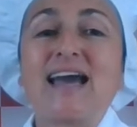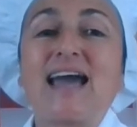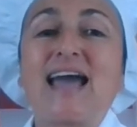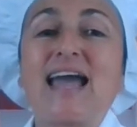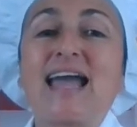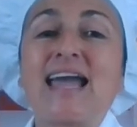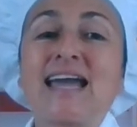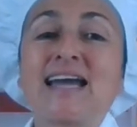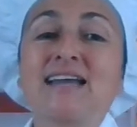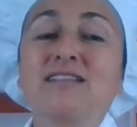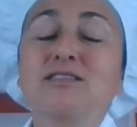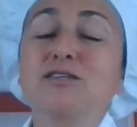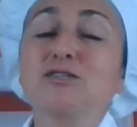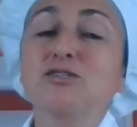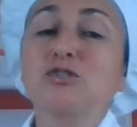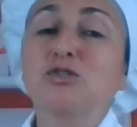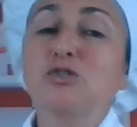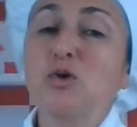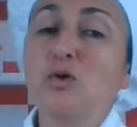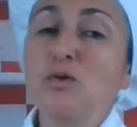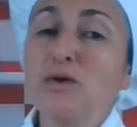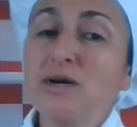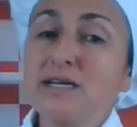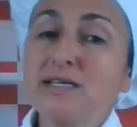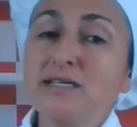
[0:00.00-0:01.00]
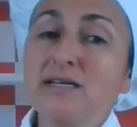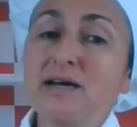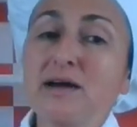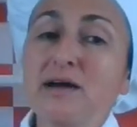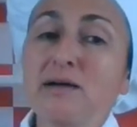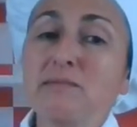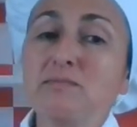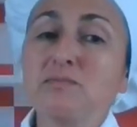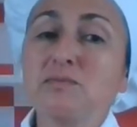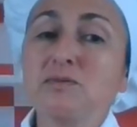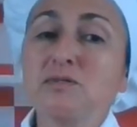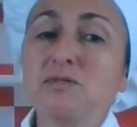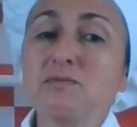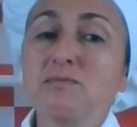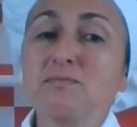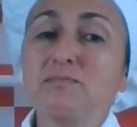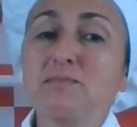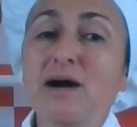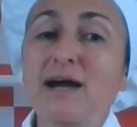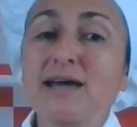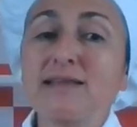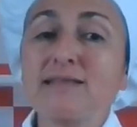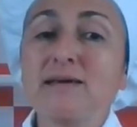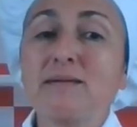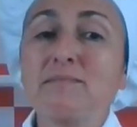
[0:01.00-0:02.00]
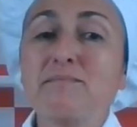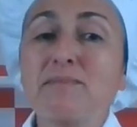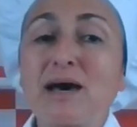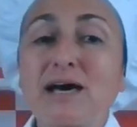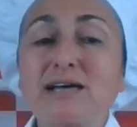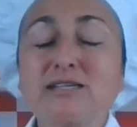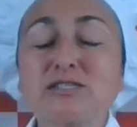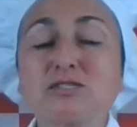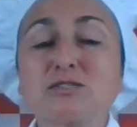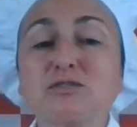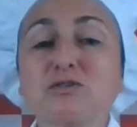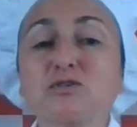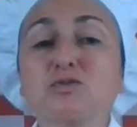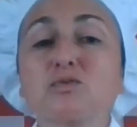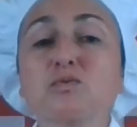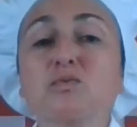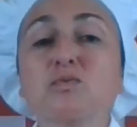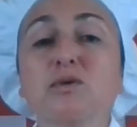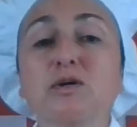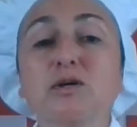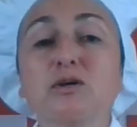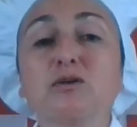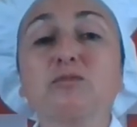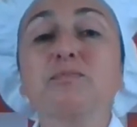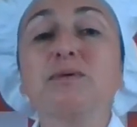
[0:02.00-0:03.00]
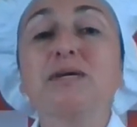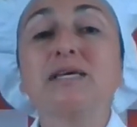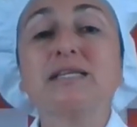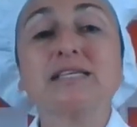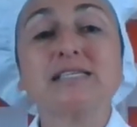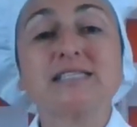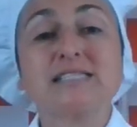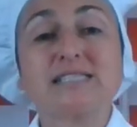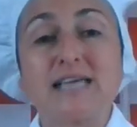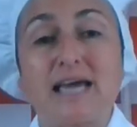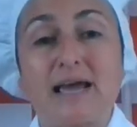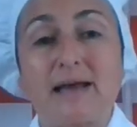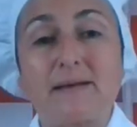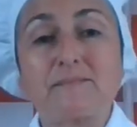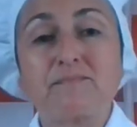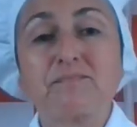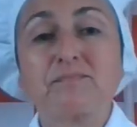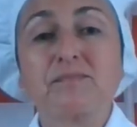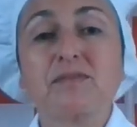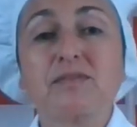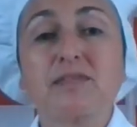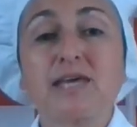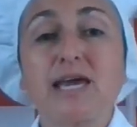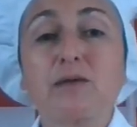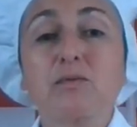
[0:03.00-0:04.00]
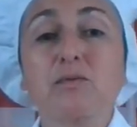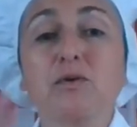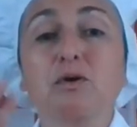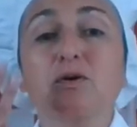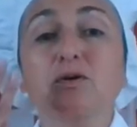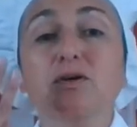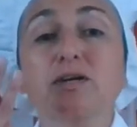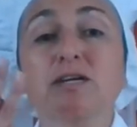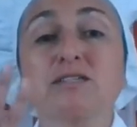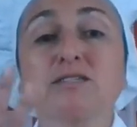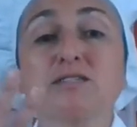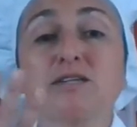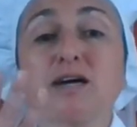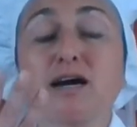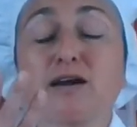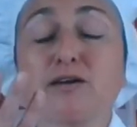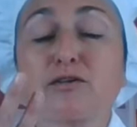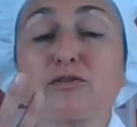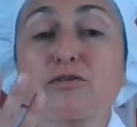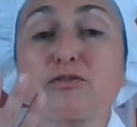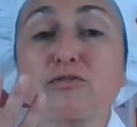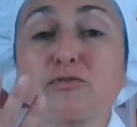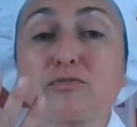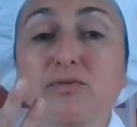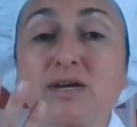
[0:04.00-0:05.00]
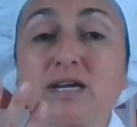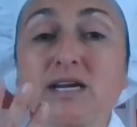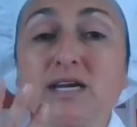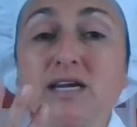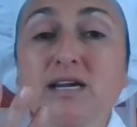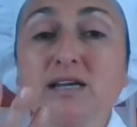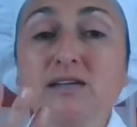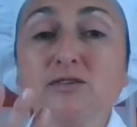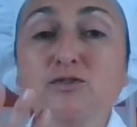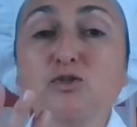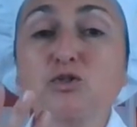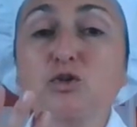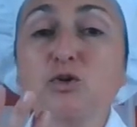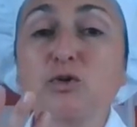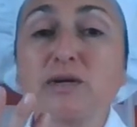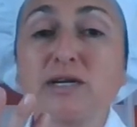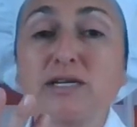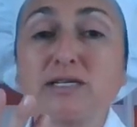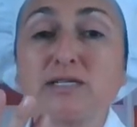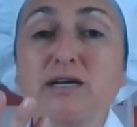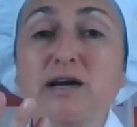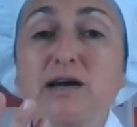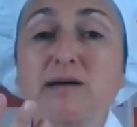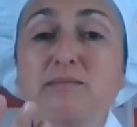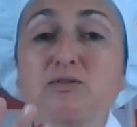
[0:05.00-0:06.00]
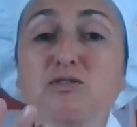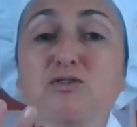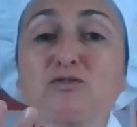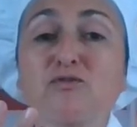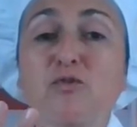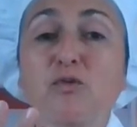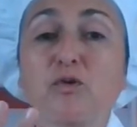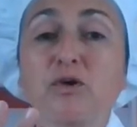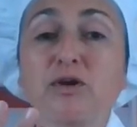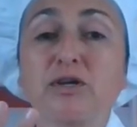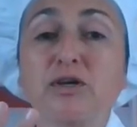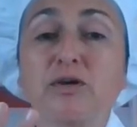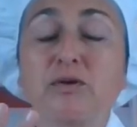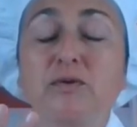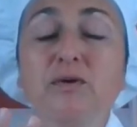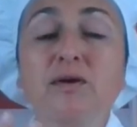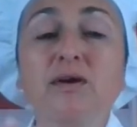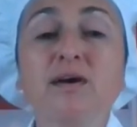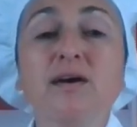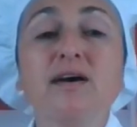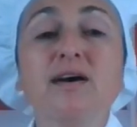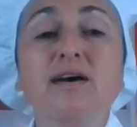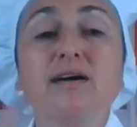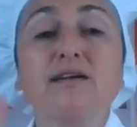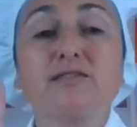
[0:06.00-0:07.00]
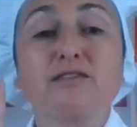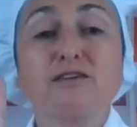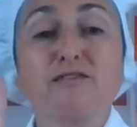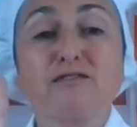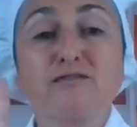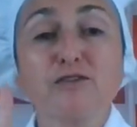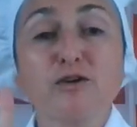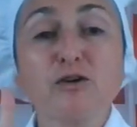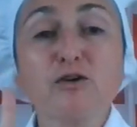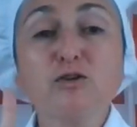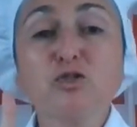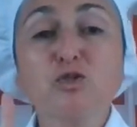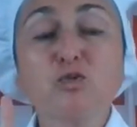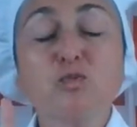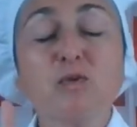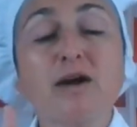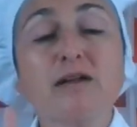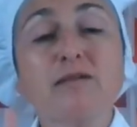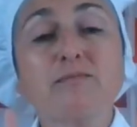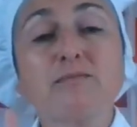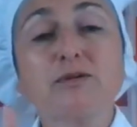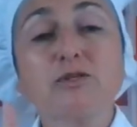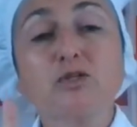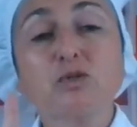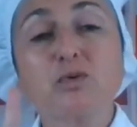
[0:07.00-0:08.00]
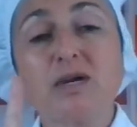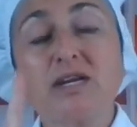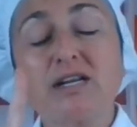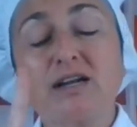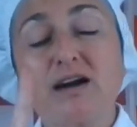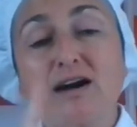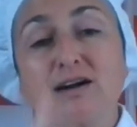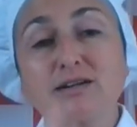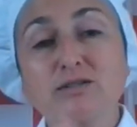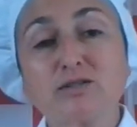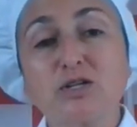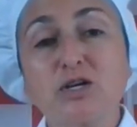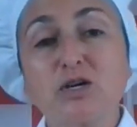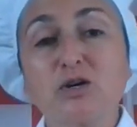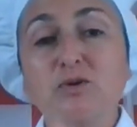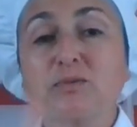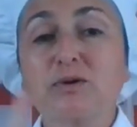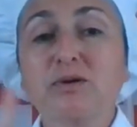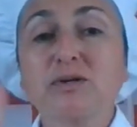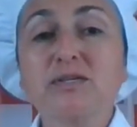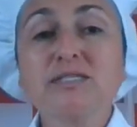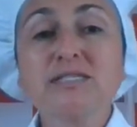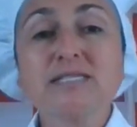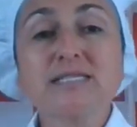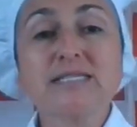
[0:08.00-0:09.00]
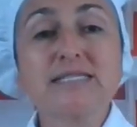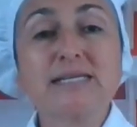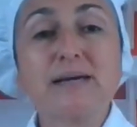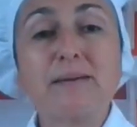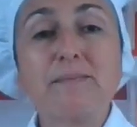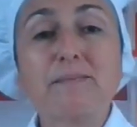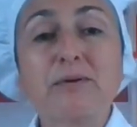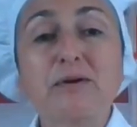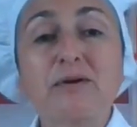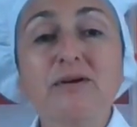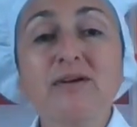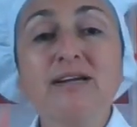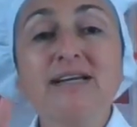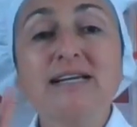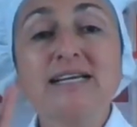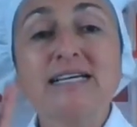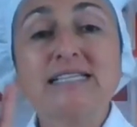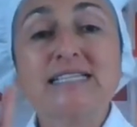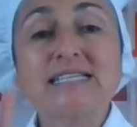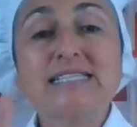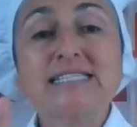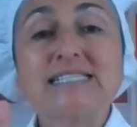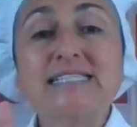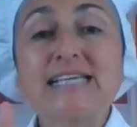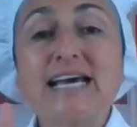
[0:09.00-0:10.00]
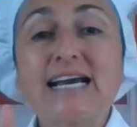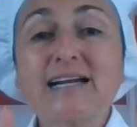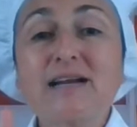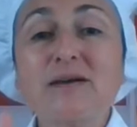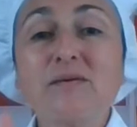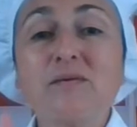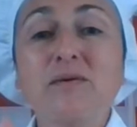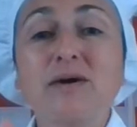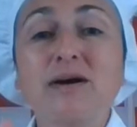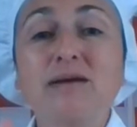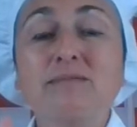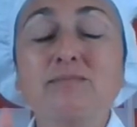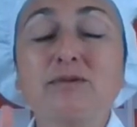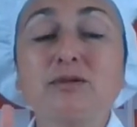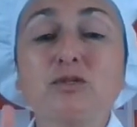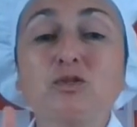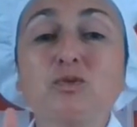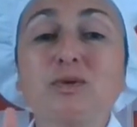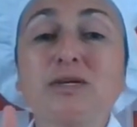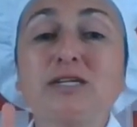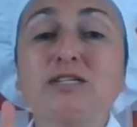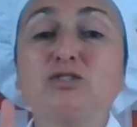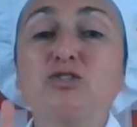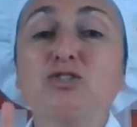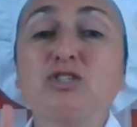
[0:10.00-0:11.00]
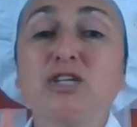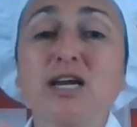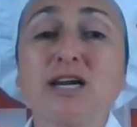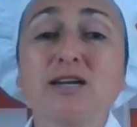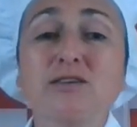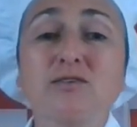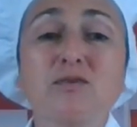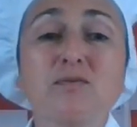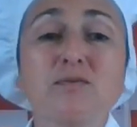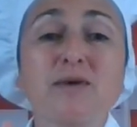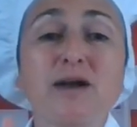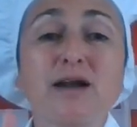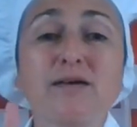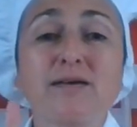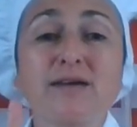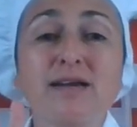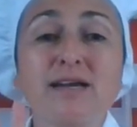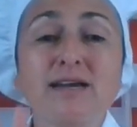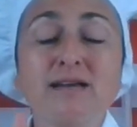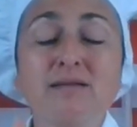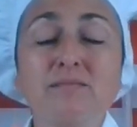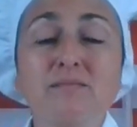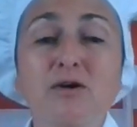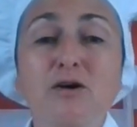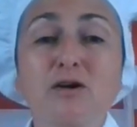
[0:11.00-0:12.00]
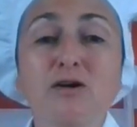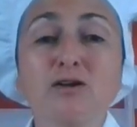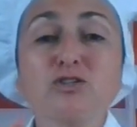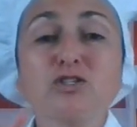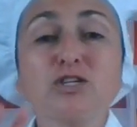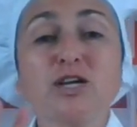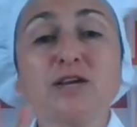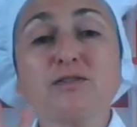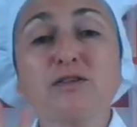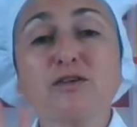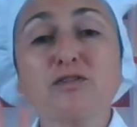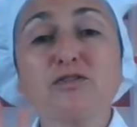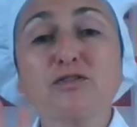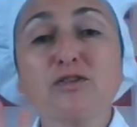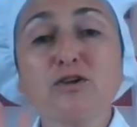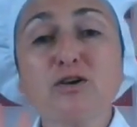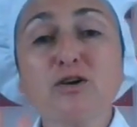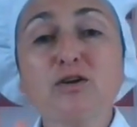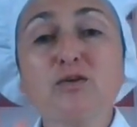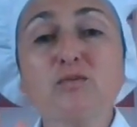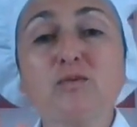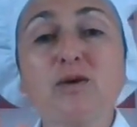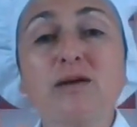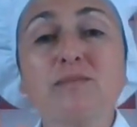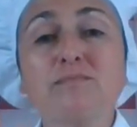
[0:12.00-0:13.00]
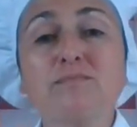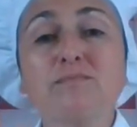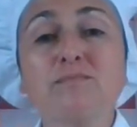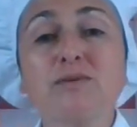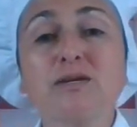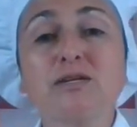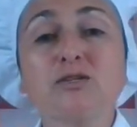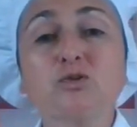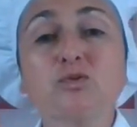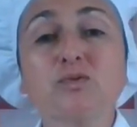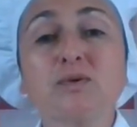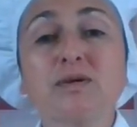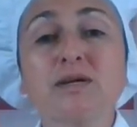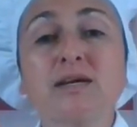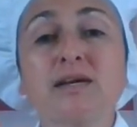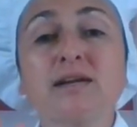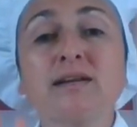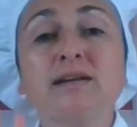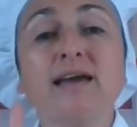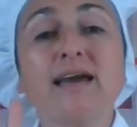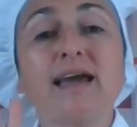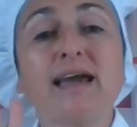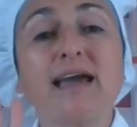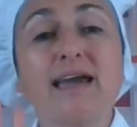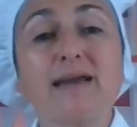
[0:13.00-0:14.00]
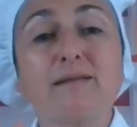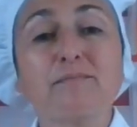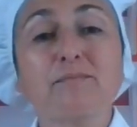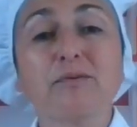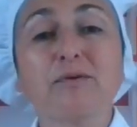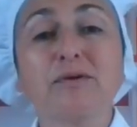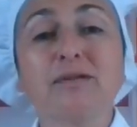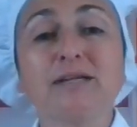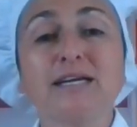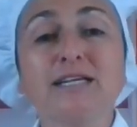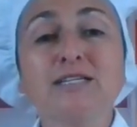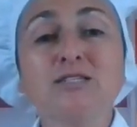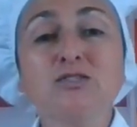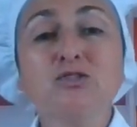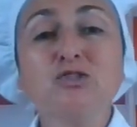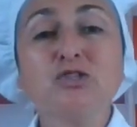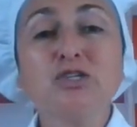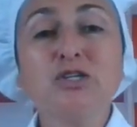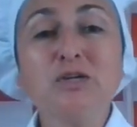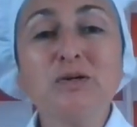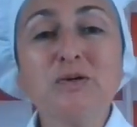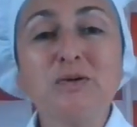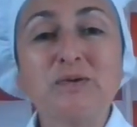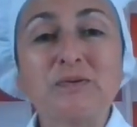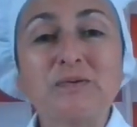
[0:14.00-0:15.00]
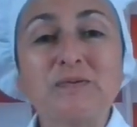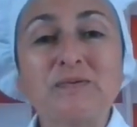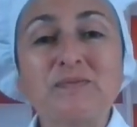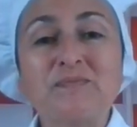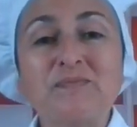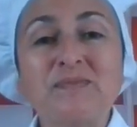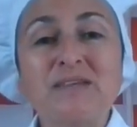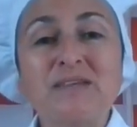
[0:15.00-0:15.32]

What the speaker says: And the story times by the ambassadors will be the same. They will conduct 3 story times for you. The first one between October and December, the second one between January and March, and the third one between April and June.